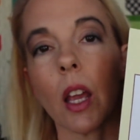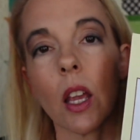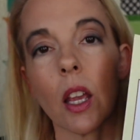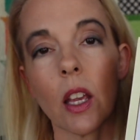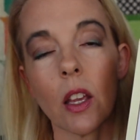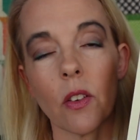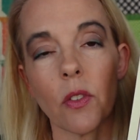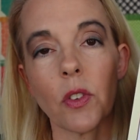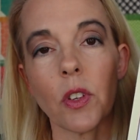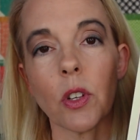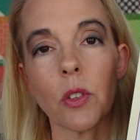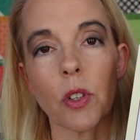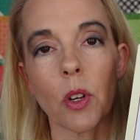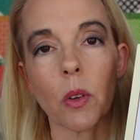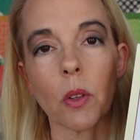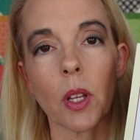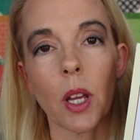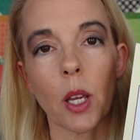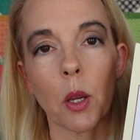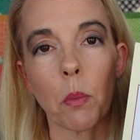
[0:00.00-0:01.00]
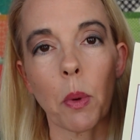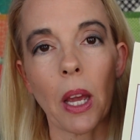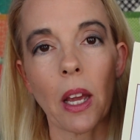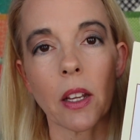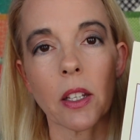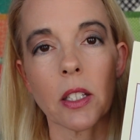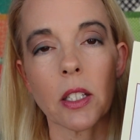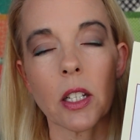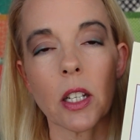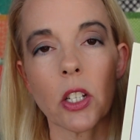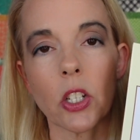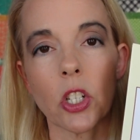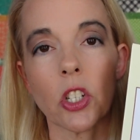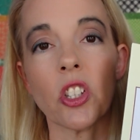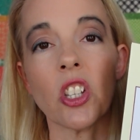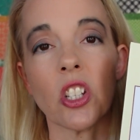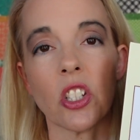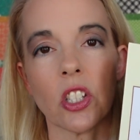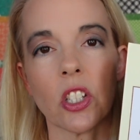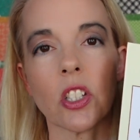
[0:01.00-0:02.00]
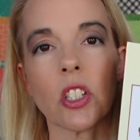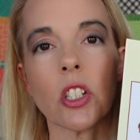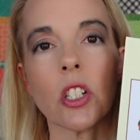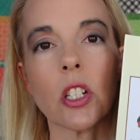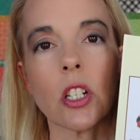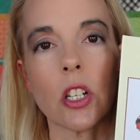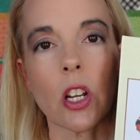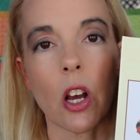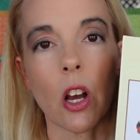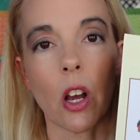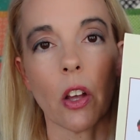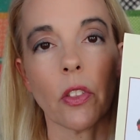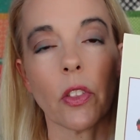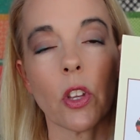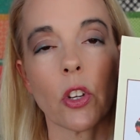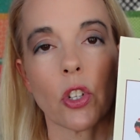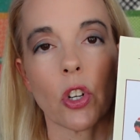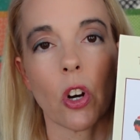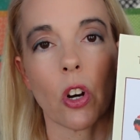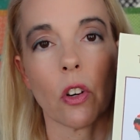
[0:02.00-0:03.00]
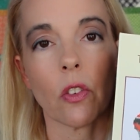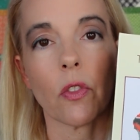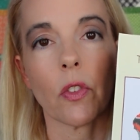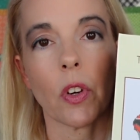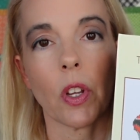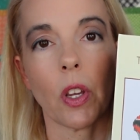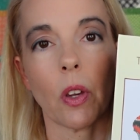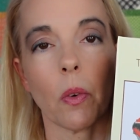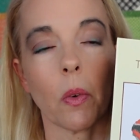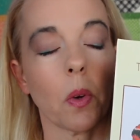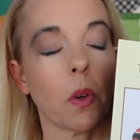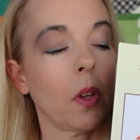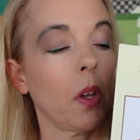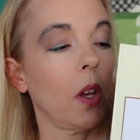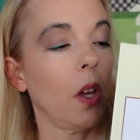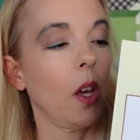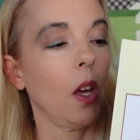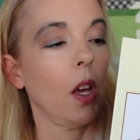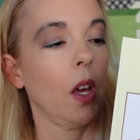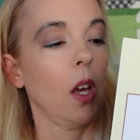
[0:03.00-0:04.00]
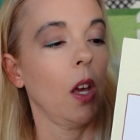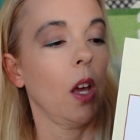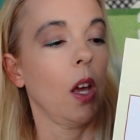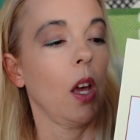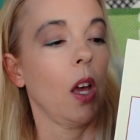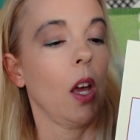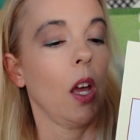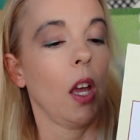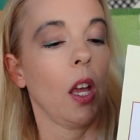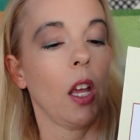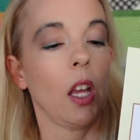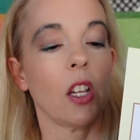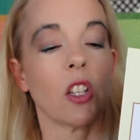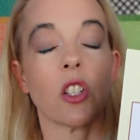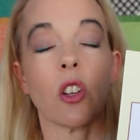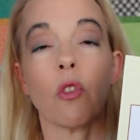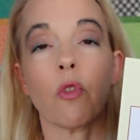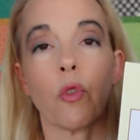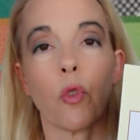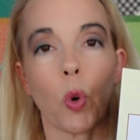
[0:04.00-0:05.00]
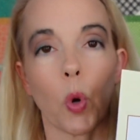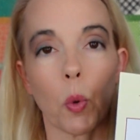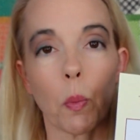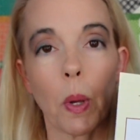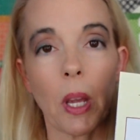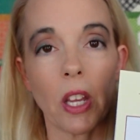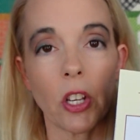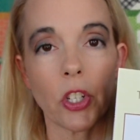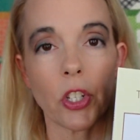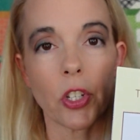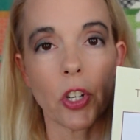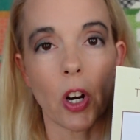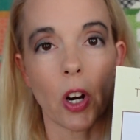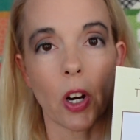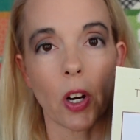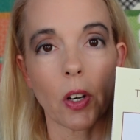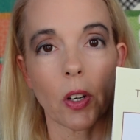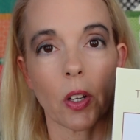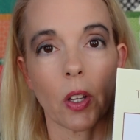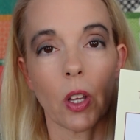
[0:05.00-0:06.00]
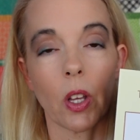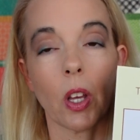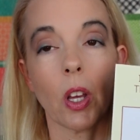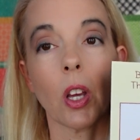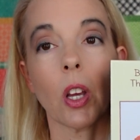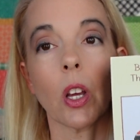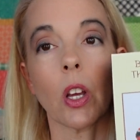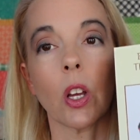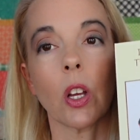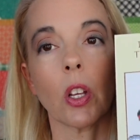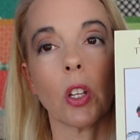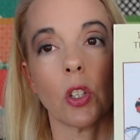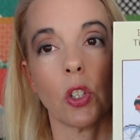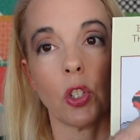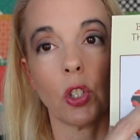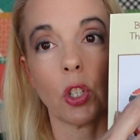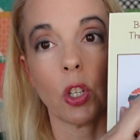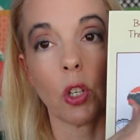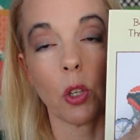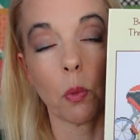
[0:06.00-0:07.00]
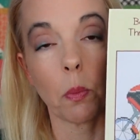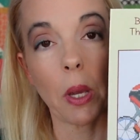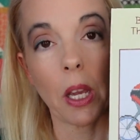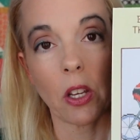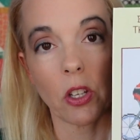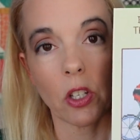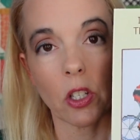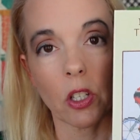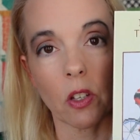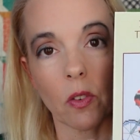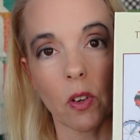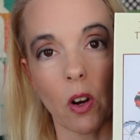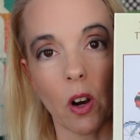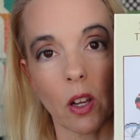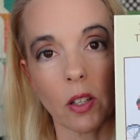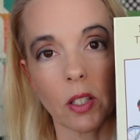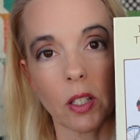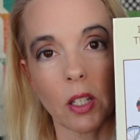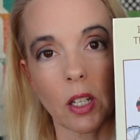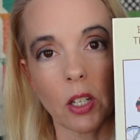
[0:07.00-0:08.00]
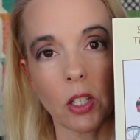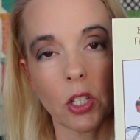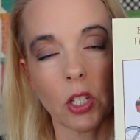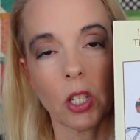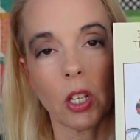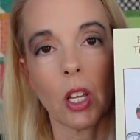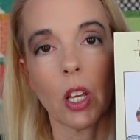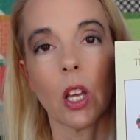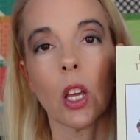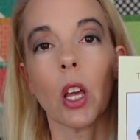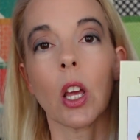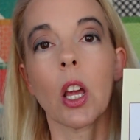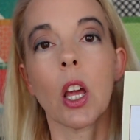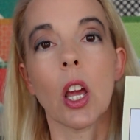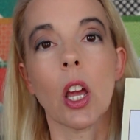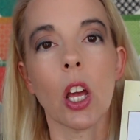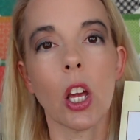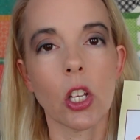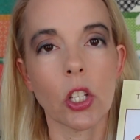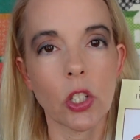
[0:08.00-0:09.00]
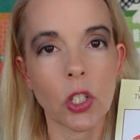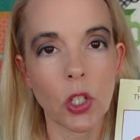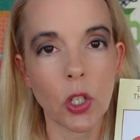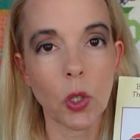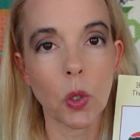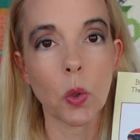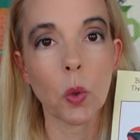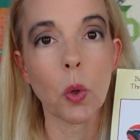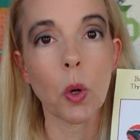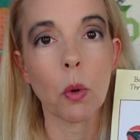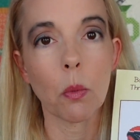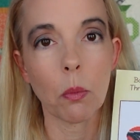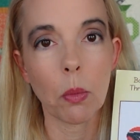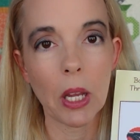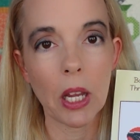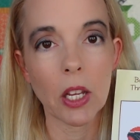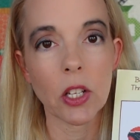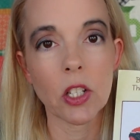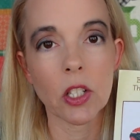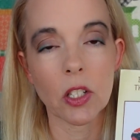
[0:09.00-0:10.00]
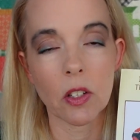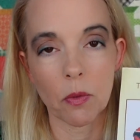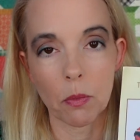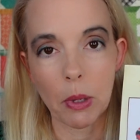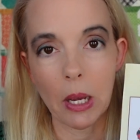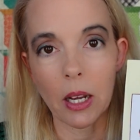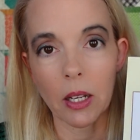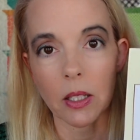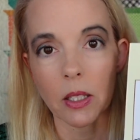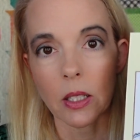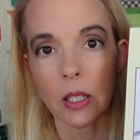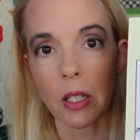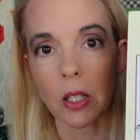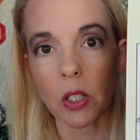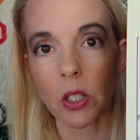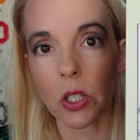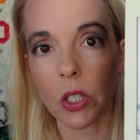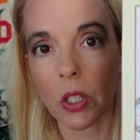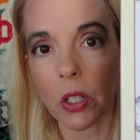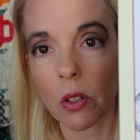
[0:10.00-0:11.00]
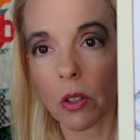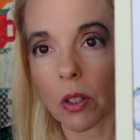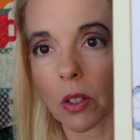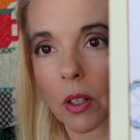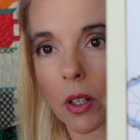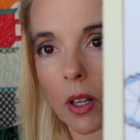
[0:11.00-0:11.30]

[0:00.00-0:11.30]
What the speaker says: If you don't like backstitch, this is not the chart for you. It's a 4-page chart, 2 pages of cross stitch, 2 pages of backstitch. You can